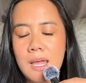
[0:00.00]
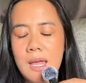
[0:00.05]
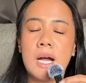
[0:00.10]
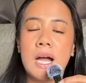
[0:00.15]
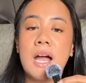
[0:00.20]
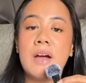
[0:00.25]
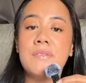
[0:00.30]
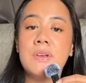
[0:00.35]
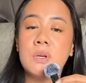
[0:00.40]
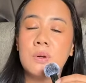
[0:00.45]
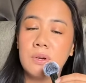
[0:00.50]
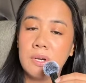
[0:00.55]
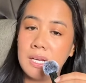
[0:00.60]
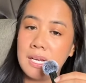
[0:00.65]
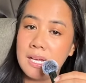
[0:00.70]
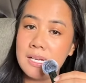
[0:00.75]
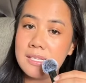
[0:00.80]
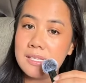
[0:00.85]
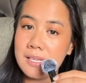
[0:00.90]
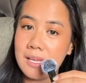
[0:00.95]
I have it
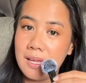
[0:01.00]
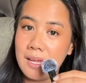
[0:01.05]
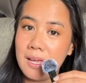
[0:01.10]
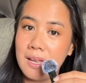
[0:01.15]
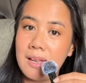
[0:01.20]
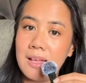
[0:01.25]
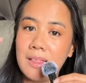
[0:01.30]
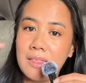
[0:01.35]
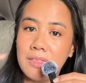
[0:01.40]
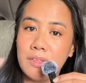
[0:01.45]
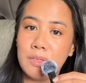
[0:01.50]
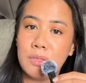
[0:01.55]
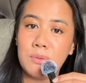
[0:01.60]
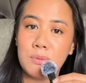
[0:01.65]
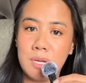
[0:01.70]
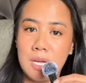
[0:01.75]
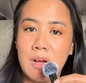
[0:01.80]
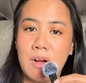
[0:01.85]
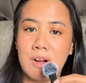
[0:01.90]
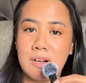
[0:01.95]
organized in the
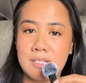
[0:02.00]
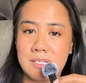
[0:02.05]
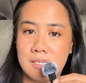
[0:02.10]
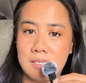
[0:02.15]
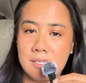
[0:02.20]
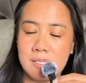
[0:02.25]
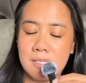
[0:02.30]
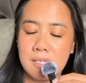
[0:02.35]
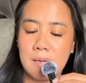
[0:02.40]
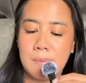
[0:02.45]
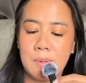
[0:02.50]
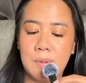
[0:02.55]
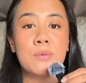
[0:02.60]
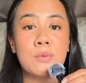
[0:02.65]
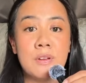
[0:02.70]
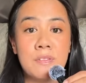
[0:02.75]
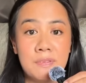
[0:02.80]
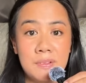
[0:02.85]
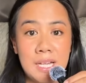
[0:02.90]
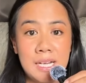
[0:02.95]
3R system.
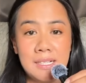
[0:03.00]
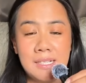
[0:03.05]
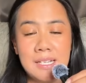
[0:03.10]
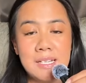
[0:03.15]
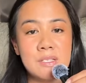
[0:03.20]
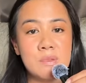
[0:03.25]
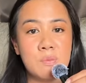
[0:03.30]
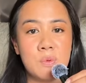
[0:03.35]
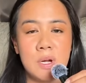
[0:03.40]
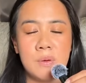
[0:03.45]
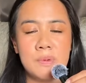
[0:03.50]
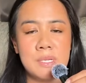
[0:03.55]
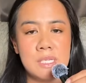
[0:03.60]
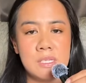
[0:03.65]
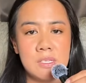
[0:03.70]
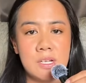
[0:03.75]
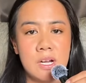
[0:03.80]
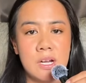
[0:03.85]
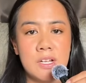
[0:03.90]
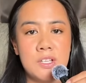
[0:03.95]
Reflect is where we
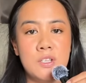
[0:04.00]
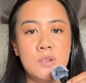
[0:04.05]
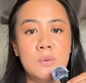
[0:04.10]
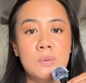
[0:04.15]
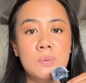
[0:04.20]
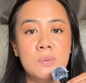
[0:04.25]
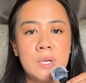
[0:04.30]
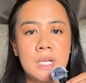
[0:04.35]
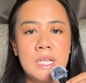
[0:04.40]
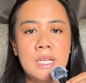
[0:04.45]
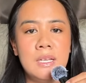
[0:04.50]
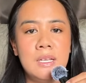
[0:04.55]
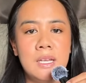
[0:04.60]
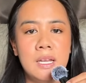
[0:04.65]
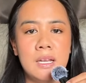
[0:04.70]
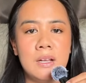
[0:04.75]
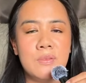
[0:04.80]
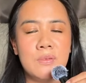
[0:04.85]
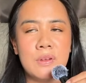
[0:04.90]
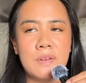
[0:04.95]
start. You really need
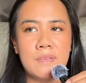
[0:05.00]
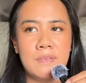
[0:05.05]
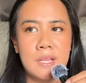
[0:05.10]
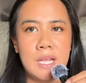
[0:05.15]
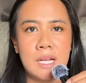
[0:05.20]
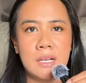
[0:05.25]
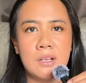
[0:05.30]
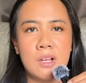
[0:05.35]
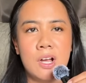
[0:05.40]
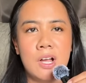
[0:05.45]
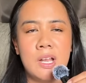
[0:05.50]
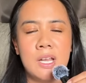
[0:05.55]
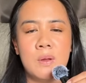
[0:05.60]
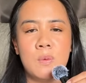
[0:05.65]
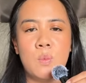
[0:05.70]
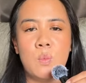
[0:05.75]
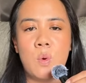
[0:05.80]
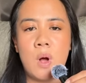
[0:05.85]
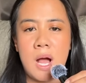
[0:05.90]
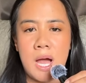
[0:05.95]
to reflect on
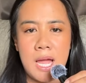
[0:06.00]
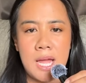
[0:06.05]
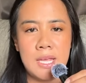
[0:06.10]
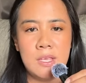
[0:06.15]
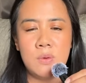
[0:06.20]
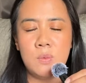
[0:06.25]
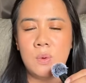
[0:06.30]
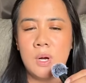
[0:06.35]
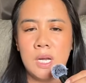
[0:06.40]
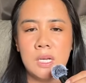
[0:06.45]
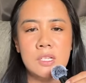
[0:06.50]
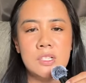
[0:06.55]
why you want